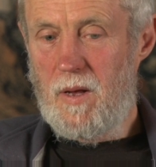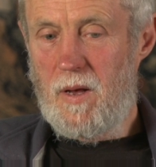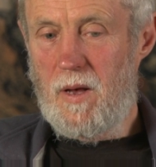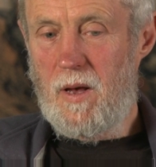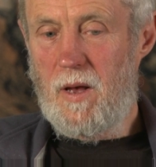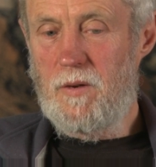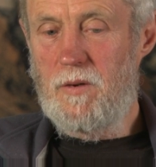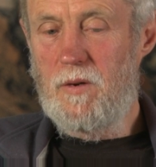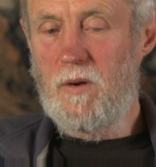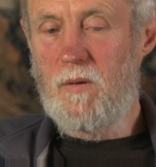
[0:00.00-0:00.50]

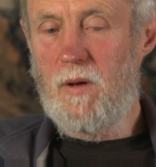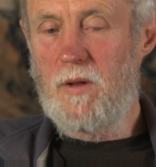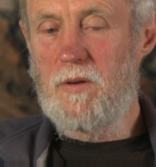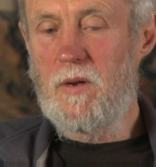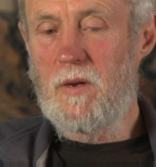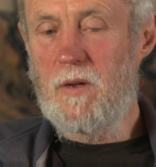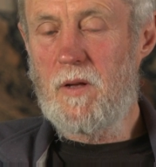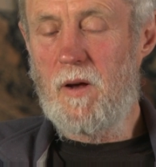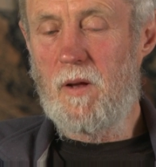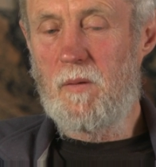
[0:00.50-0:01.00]
as you
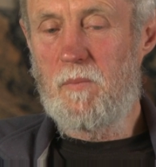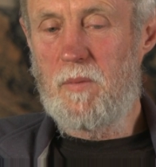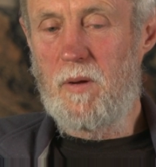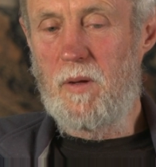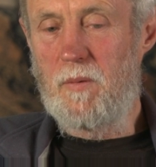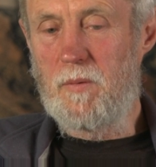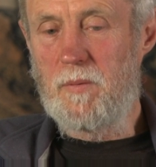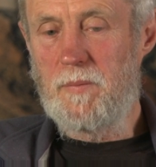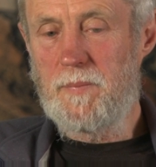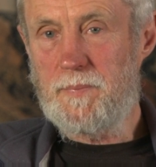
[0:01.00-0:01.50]
educate
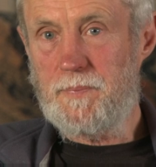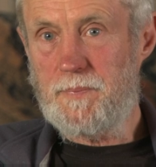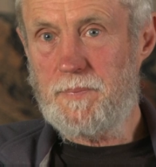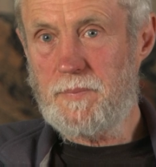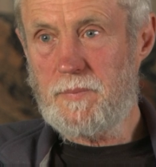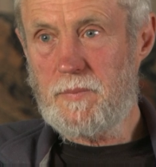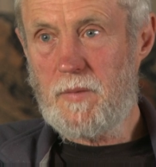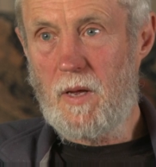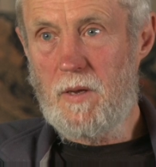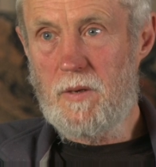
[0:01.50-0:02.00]
people,
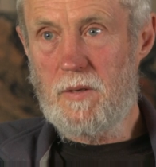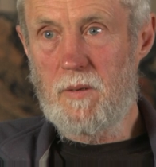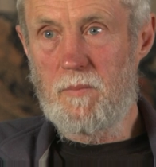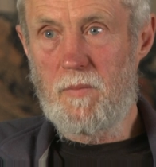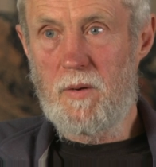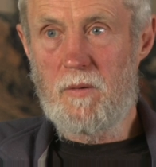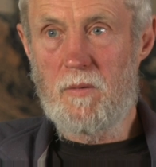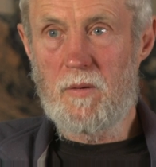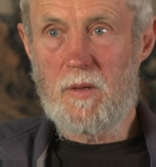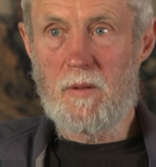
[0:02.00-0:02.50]
as the
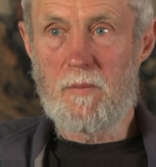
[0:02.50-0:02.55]
middle